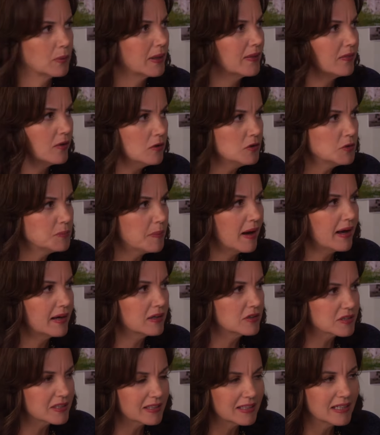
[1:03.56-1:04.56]
When those
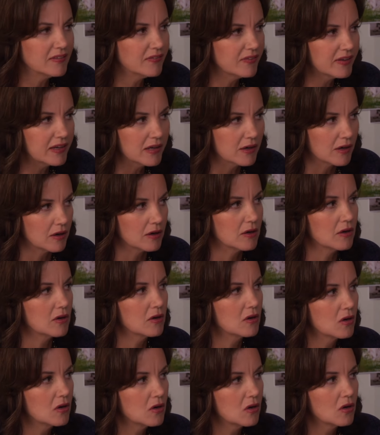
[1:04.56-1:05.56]
buyers leave here,
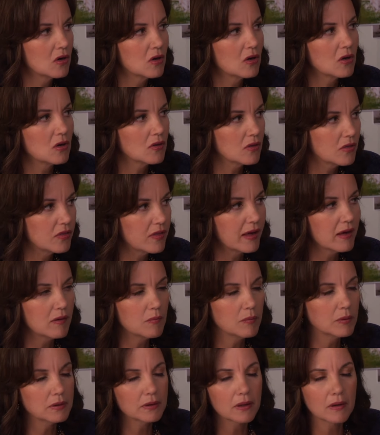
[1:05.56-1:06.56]
they
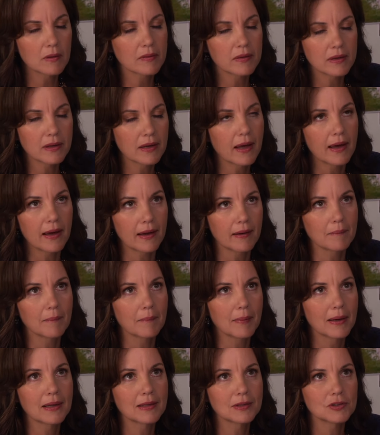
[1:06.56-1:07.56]
will know the
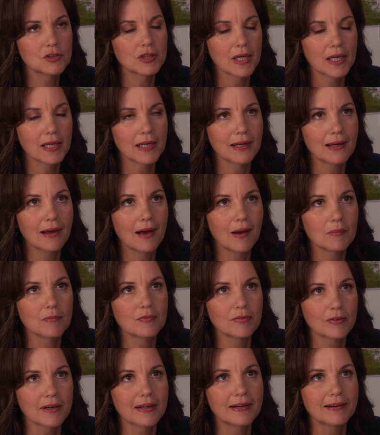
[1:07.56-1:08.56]
name Jenny
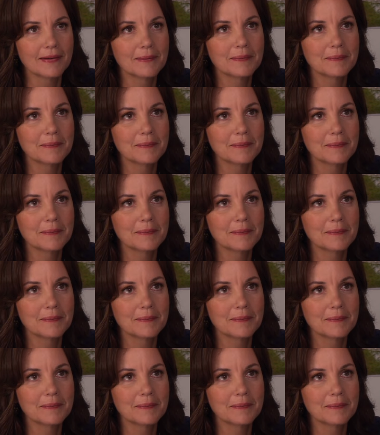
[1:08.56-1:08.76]
Humphrey.